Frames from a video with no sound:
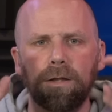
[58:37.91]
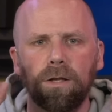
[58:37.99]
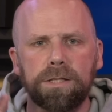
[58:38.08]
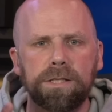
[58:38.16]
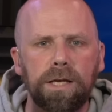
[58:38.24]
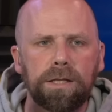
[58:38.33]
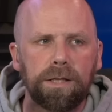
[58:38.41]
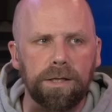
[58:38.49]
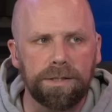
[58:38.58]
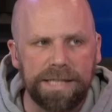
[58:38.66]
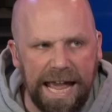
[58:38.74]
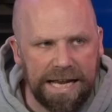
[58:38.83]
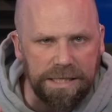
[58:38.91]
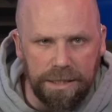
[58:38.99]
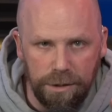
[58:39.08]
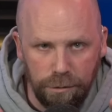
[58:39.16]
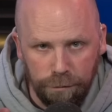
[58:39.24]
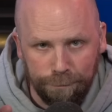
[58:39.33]
looks like the text that
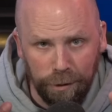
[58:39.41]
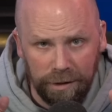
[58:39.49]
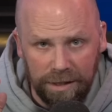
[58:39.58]
you would put.